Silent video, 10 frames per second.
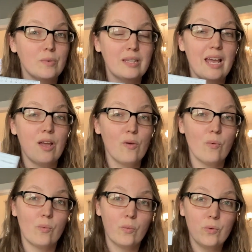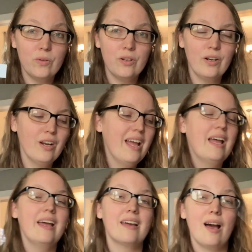with a ruler.
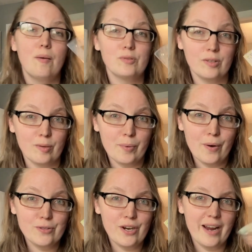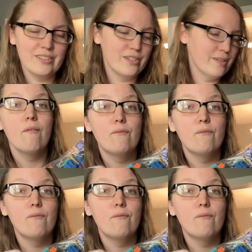It comes with a protractor,